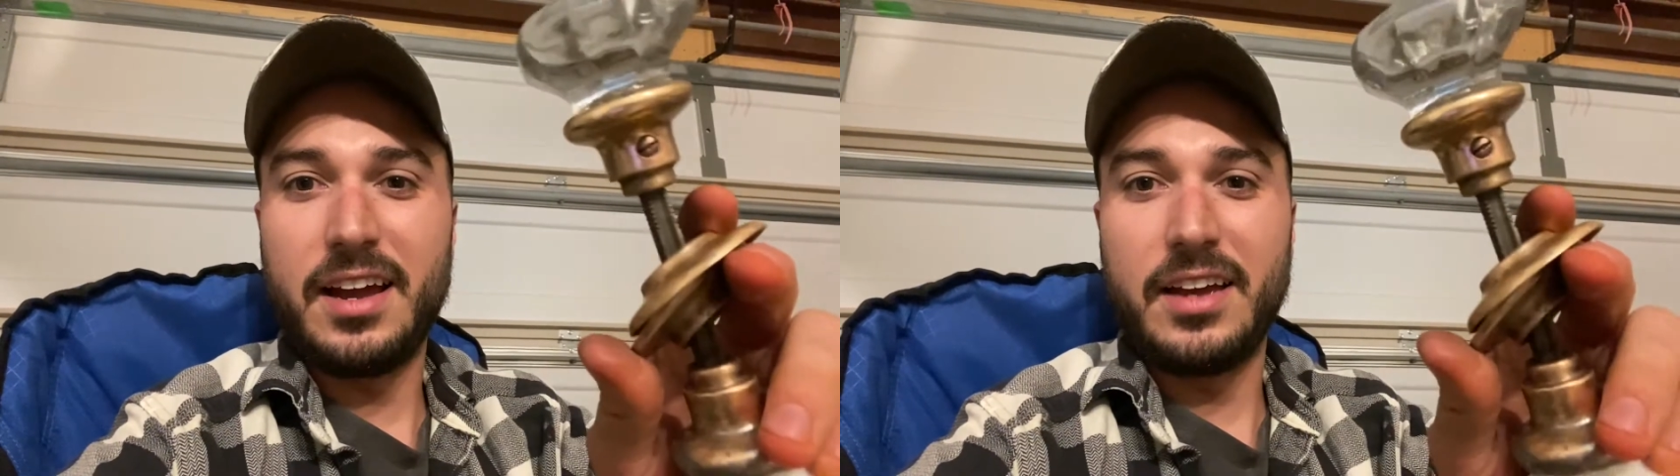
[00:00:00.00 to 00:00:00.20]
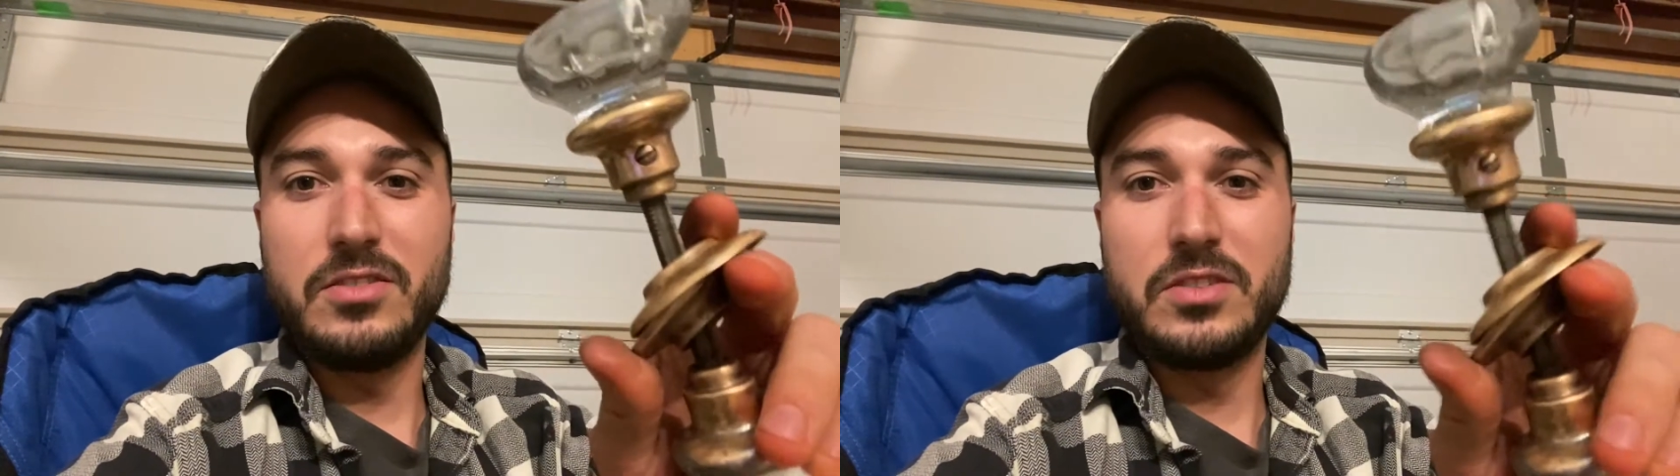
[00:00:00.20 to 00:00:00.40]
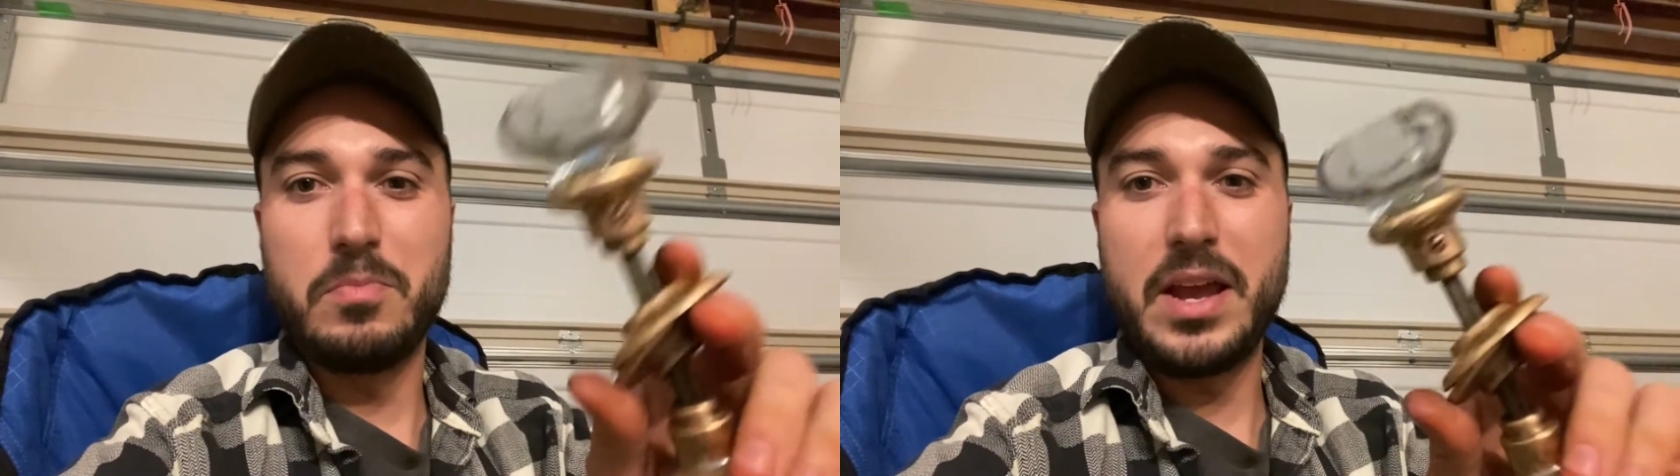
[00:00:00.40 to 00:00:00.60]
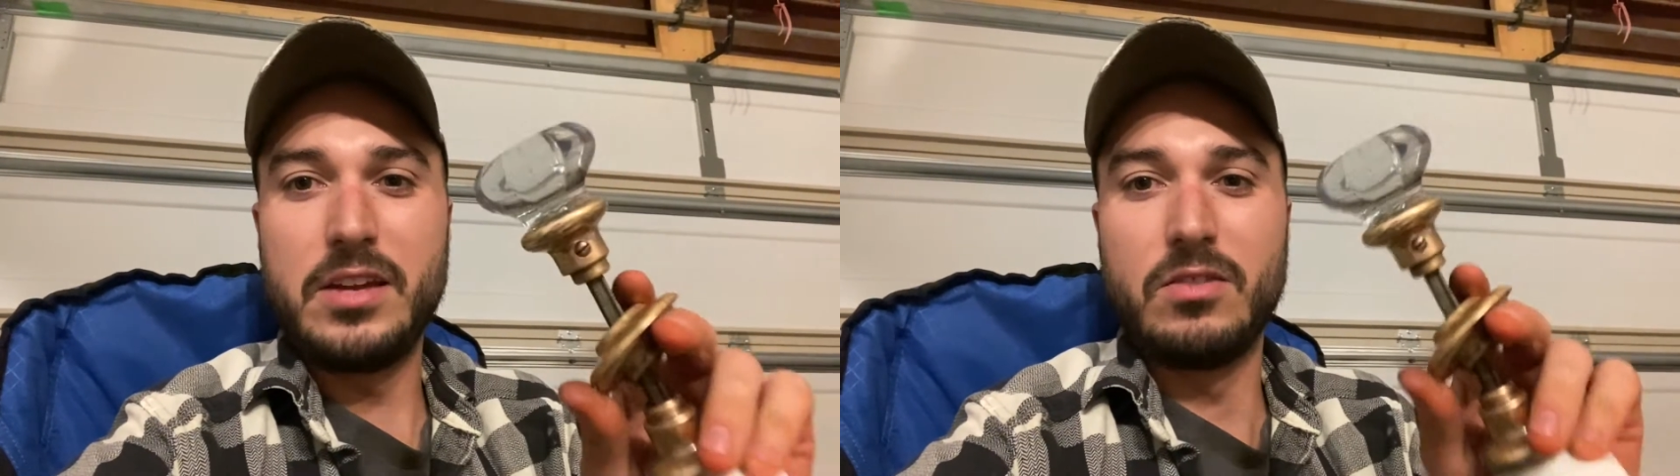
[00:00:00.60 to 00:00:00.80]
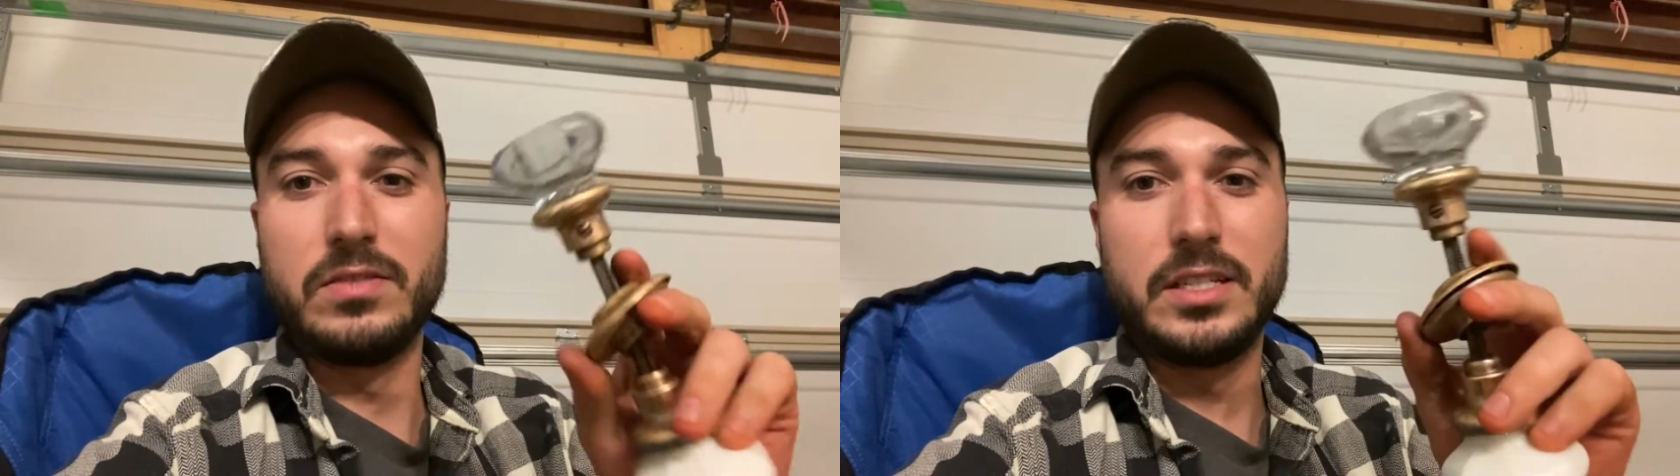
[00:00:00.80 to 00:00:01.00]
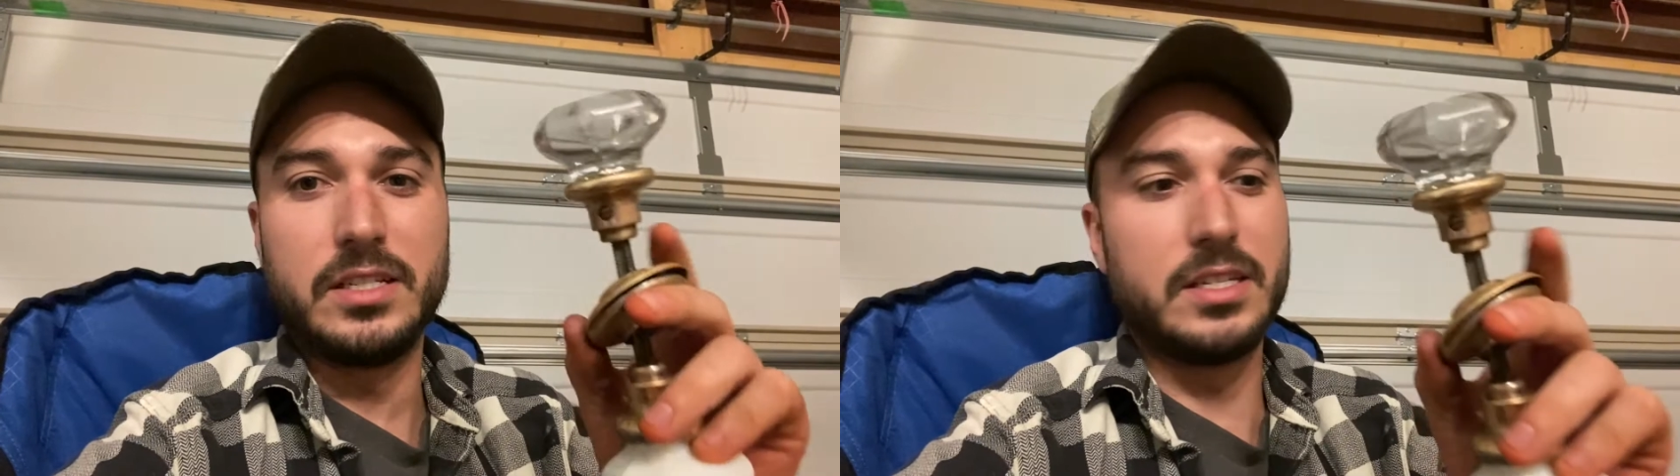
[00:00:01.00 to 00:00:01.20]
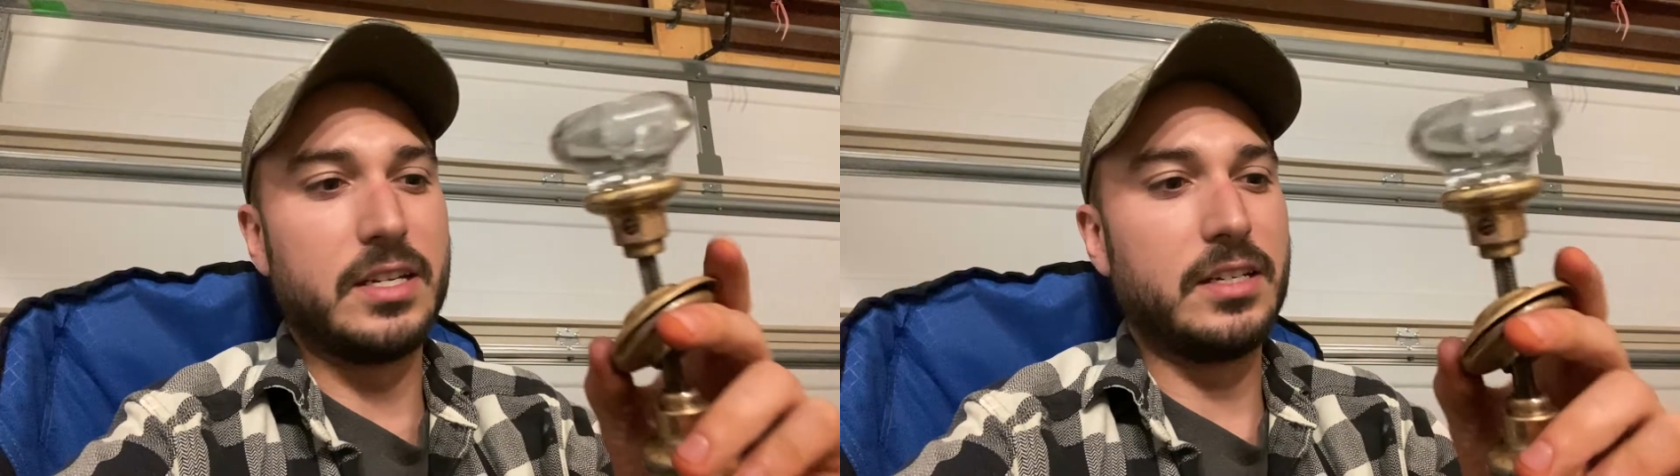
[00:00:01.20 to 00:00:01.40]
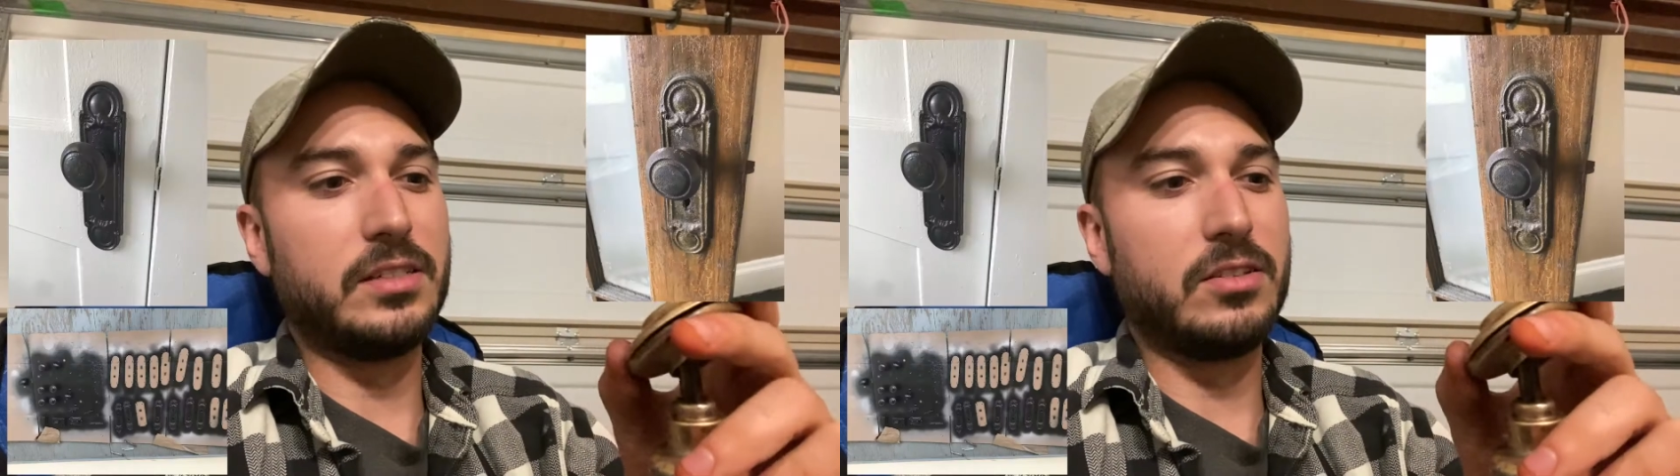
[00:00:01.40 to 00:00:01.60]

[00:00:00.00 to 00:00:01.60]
I used to paint over these things.